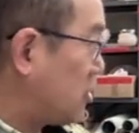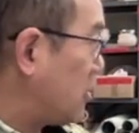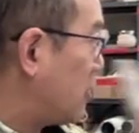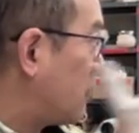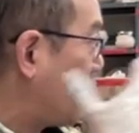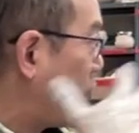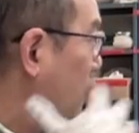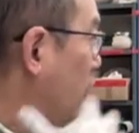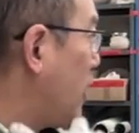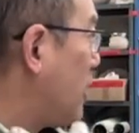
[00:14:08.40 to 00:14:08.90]
this
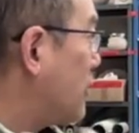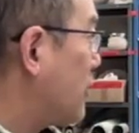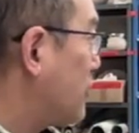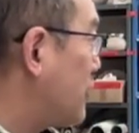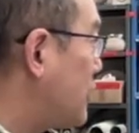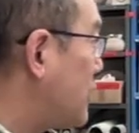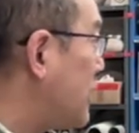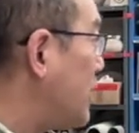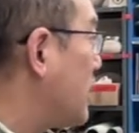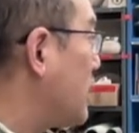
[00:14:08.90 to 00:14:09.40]
flood of
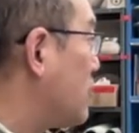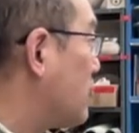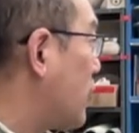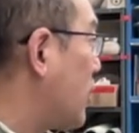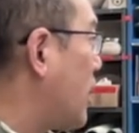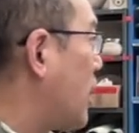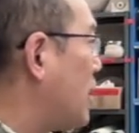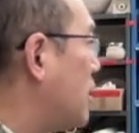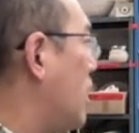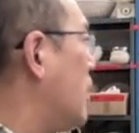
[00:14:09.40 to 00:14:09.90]
things,
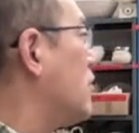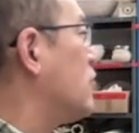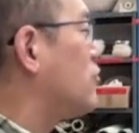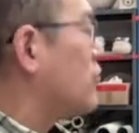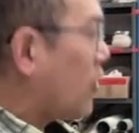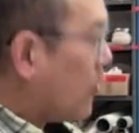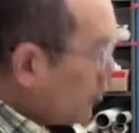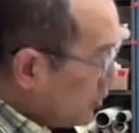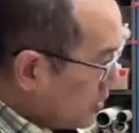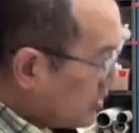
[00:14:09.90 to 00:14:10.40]
right? I, I
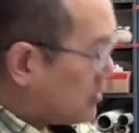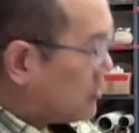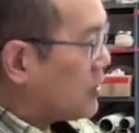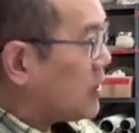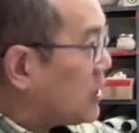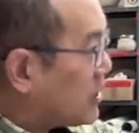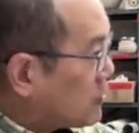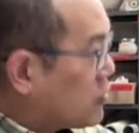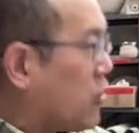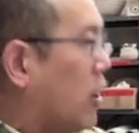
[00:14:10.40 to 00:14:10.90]
always
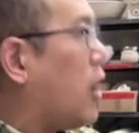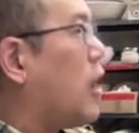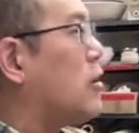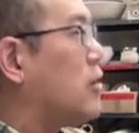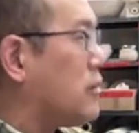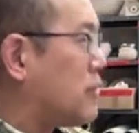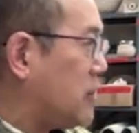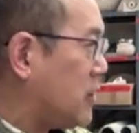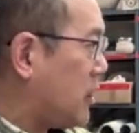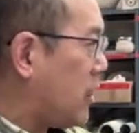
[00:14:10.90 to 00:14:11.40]
think John
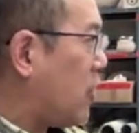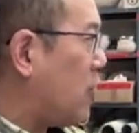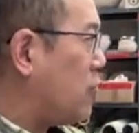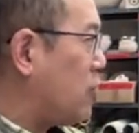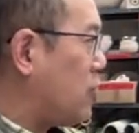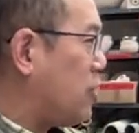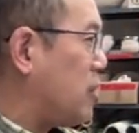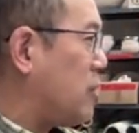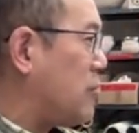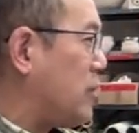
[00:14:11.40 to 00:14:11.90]
Hasegawa
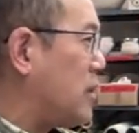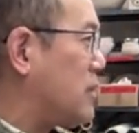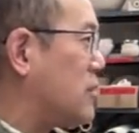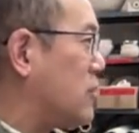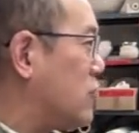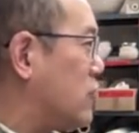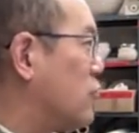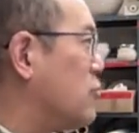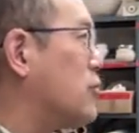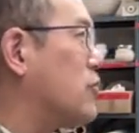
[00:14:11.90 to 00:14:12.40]
really makes
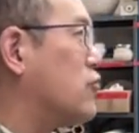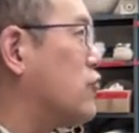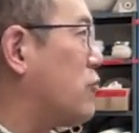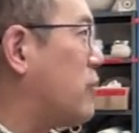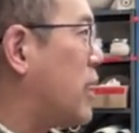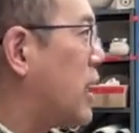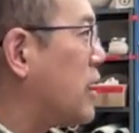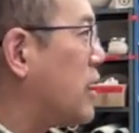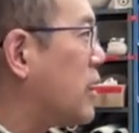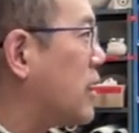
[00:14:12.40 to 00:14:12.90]
it super
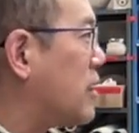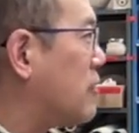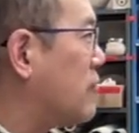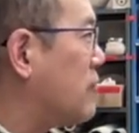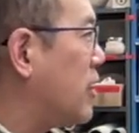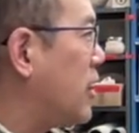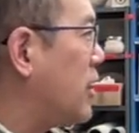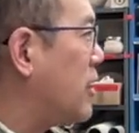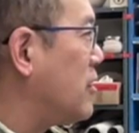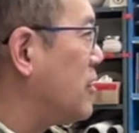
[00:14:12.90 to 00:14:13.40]
dramatic,
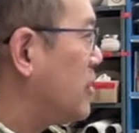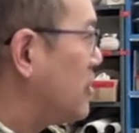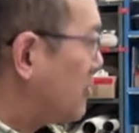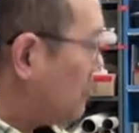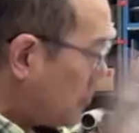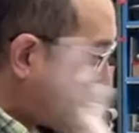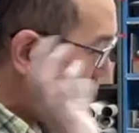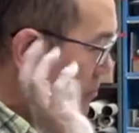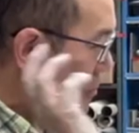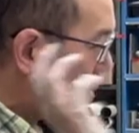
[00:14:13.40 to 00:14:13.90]
right? And in
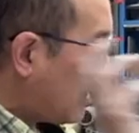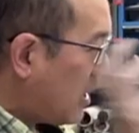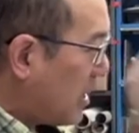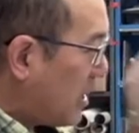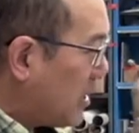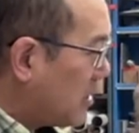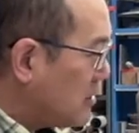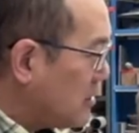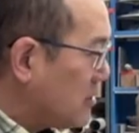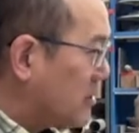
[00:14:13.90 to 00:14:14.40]
my
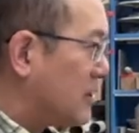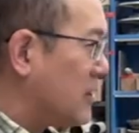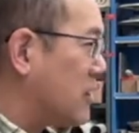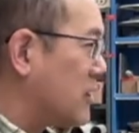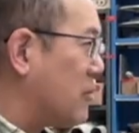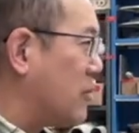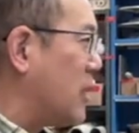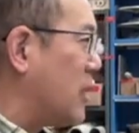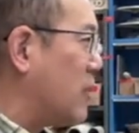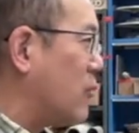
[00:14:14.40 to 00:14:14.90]
mind,
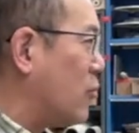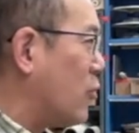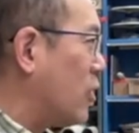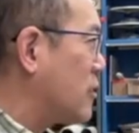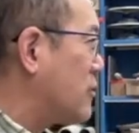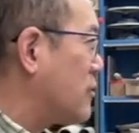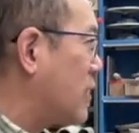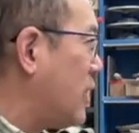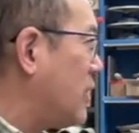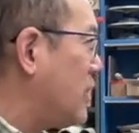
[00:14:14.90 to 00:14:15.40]
to make it more
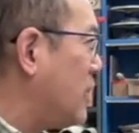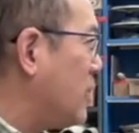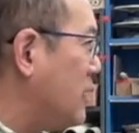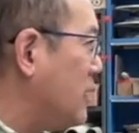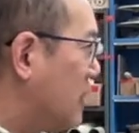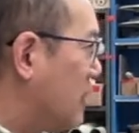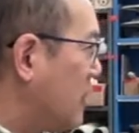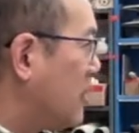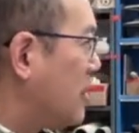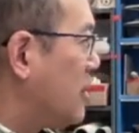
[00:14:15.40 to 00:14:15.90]
exciting.
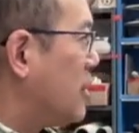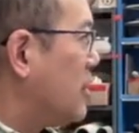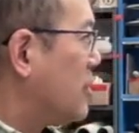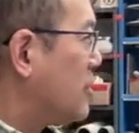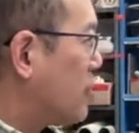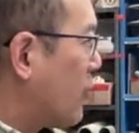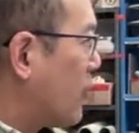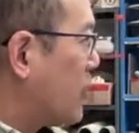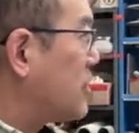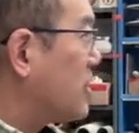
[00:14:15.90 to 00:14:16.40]

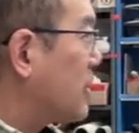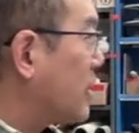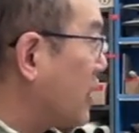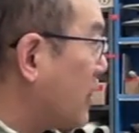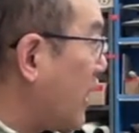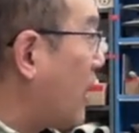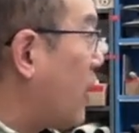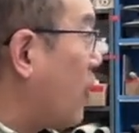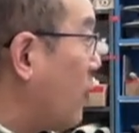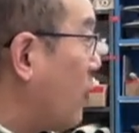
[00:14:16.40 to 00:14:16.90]
So always think of
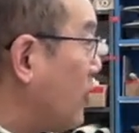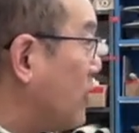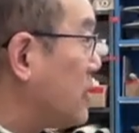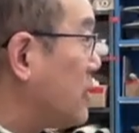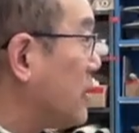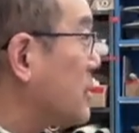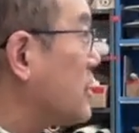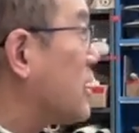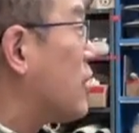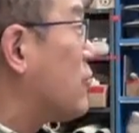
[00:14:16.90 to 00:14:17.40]
that. I always
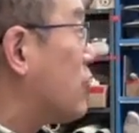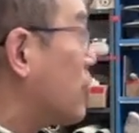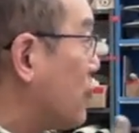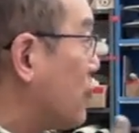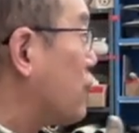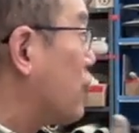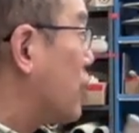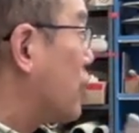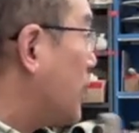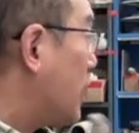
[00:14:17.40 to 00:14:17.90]
think that when you're
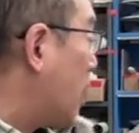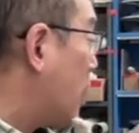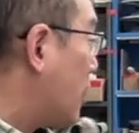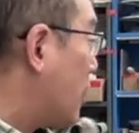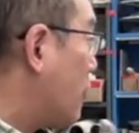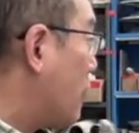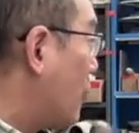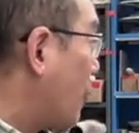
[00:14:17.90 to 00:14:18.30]
drinking out of a